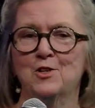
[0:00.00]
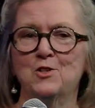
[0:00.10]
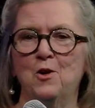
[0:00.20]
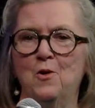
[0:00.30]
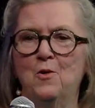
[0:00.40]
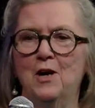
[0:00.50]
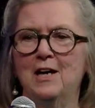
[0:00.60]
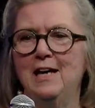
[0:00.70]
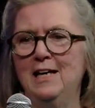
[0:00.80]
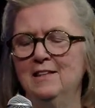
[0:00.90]

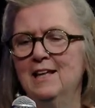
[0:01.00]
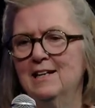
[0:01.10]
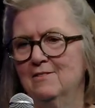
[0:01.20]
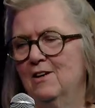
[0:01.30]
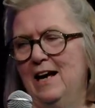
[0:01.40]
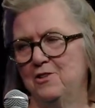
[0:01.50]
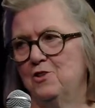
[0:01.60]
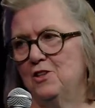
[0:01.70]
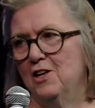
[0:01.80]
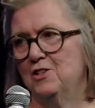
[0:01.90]
So in that
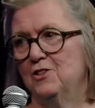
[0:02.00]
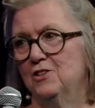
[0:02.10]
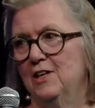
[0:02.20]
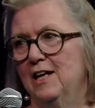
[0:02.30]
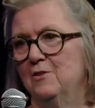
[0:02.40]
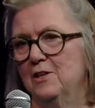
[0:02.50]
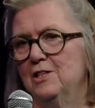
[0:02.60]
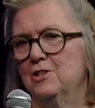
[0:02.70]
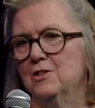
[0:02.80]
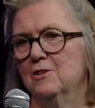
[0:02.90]
astrological
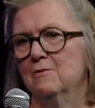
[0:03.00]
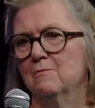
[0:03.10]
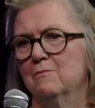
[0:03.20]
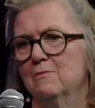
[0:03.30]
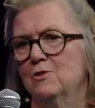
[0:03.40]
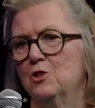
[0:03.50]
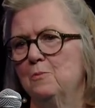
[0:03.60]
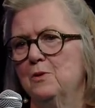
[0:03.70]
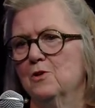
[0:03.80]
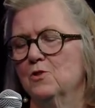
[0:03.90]
language,
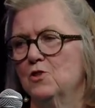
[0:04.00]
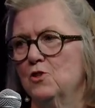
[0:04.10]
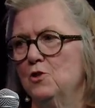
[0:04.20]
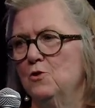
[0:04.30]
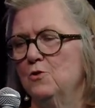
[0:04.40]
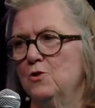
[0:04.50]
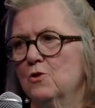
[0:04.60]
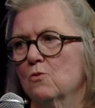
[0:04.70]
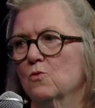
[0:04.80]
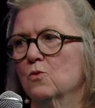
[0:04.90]
Jupiter,
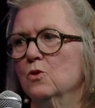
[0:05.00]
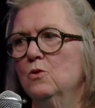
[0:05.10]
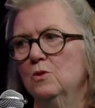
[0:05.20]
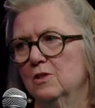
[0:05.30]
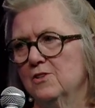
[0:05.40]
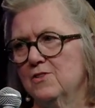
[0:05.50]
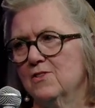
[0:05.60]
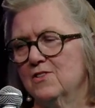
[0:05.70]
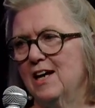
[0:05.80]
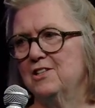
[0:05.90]
Zeus, rules
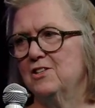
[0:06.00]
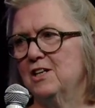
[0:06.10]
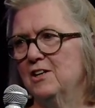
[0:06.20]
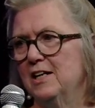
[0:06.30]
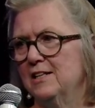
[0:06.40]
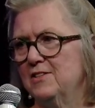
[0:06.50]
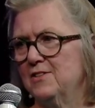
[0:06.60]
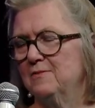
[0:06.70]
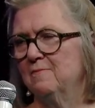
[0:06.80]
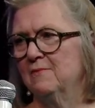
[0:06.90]

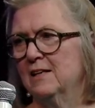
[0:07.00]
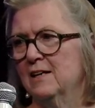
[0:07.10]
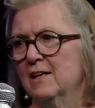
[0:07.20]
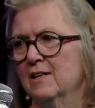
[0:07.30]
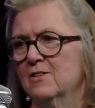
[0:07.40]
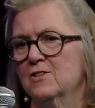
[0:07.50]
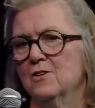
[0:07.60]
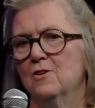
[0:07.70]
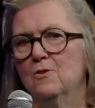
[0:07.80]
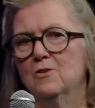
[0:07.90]
Sagittarius.
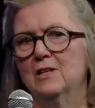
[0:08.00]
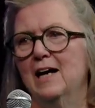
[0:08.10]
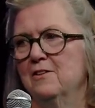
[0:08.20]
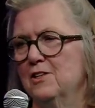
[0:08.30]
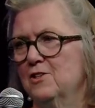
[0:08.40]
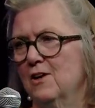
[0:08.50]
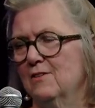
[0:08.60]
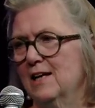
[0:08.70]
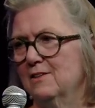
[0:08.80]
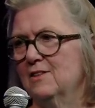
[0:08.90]
So now
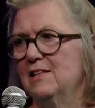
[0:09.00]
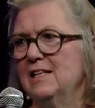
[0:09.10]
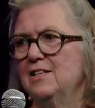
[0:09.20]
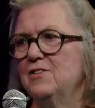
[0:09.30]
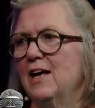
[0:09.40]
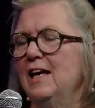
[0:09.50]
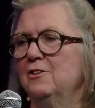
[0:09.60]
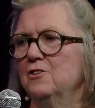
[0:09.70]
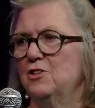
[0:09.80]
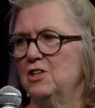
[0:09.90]
that this
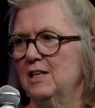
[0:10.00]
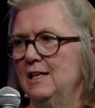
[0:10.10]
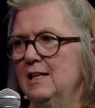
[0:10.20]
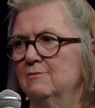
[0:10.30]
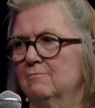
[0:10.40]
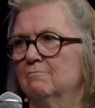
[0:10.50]
energy